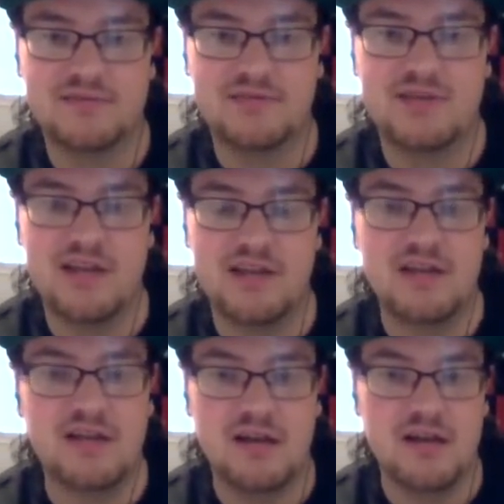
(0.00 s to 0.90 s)

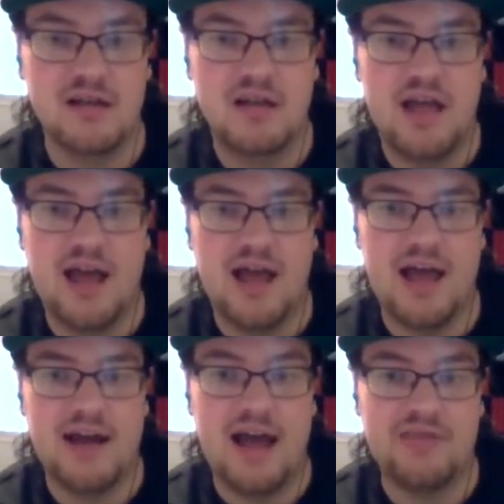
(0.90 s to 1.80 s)
Sandin.
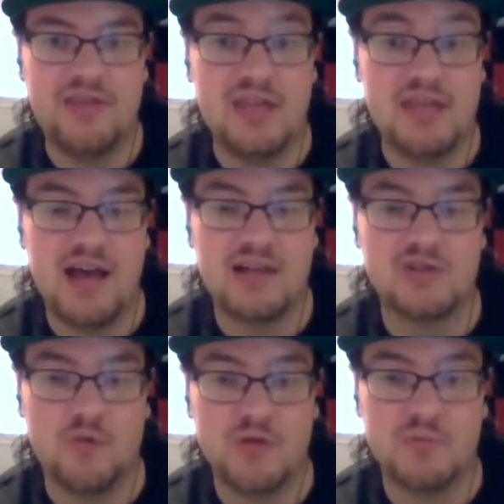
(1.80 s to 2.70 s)
And I think he has
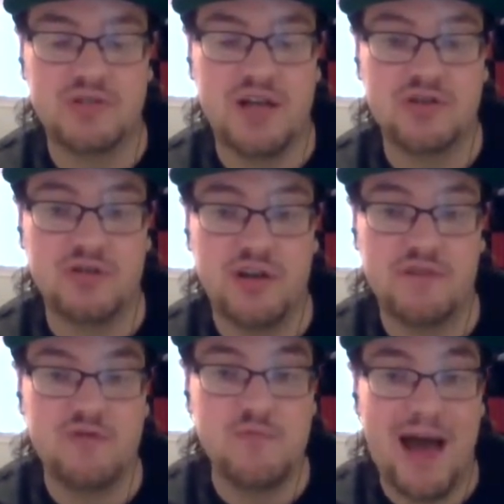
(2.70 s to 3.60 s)
so much potential that
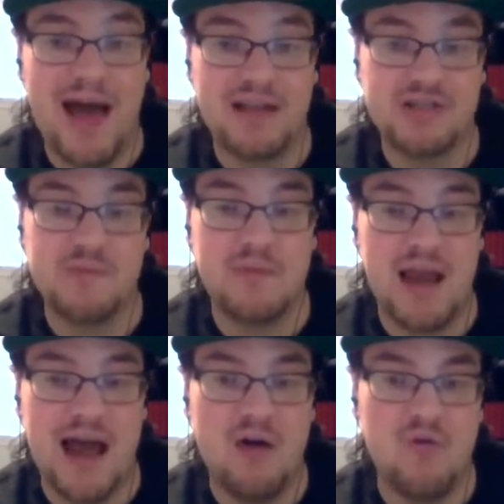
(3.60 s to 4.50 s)
if you package him
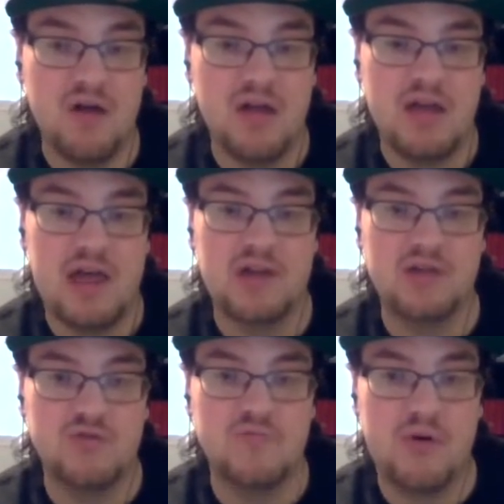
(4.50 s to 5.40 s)
now and
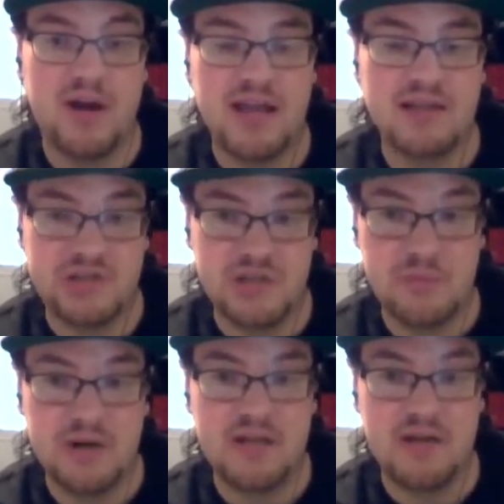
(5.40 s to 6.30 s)
you bring in
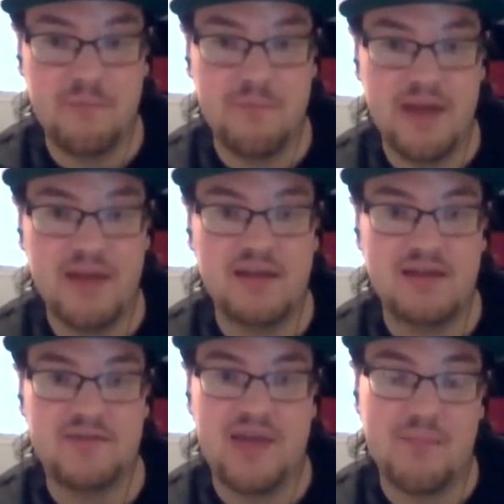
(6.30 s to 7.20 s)
somebody big,
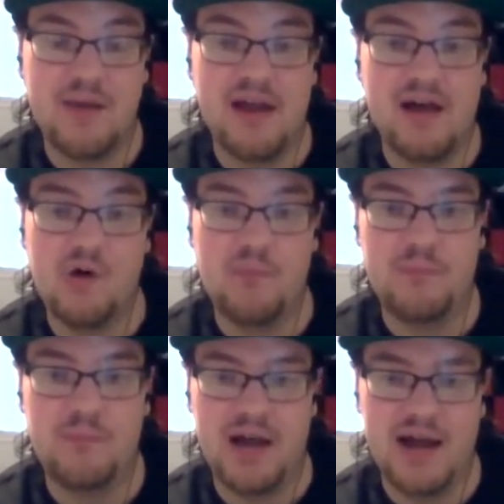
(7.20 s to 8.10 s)
that might help.
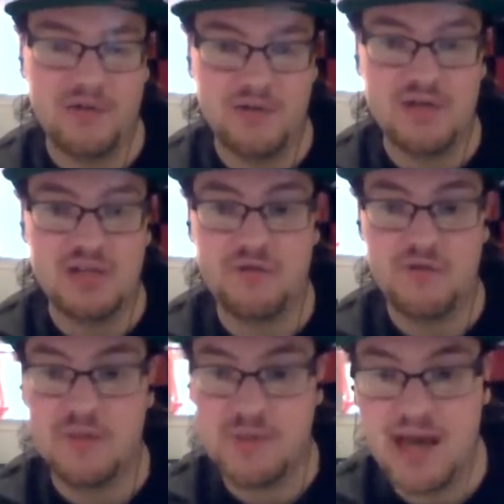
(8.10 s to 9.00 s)
But I know you need to
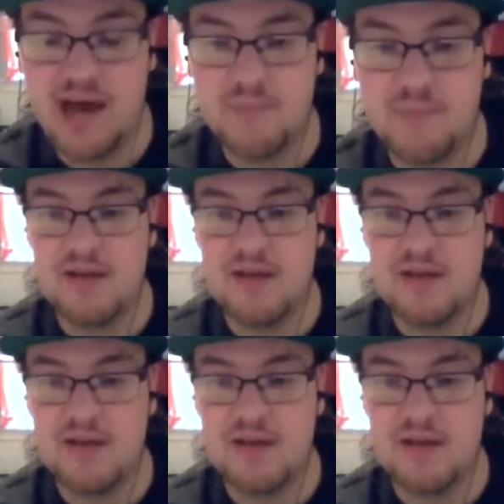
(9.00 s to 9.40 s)
free up cap.